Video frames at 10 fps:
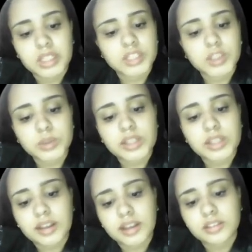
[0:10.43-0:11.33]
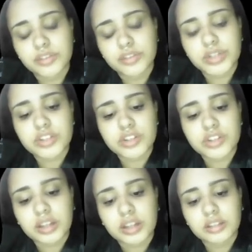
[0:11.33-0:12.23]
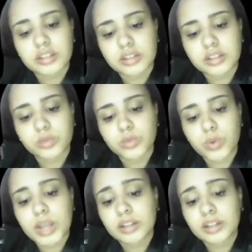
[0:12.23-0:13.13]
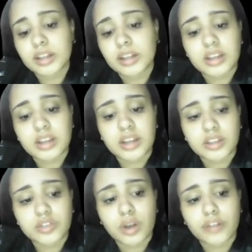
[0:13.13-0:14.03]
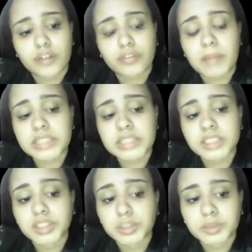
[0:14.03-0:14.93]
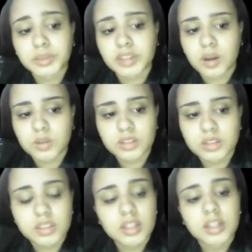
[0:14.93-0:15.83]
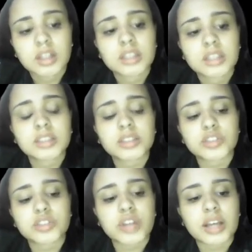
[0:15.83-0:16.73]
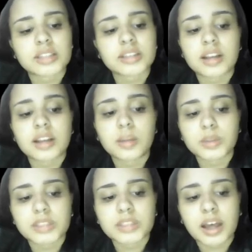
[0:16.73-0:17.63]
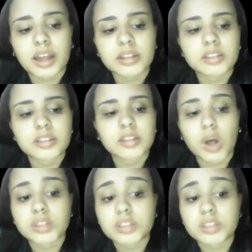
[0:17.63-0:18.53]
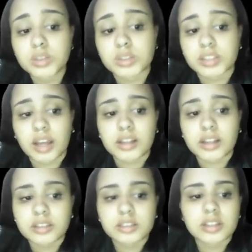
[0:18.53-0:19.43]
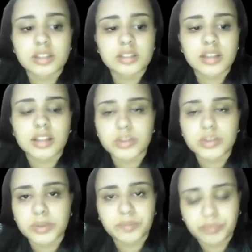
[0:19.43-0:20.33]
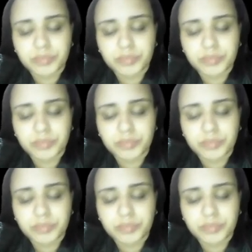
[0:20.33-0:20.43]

so they can differentiate into any lineage of mesoderm cells, such as adipocytes, osteocytes, etc.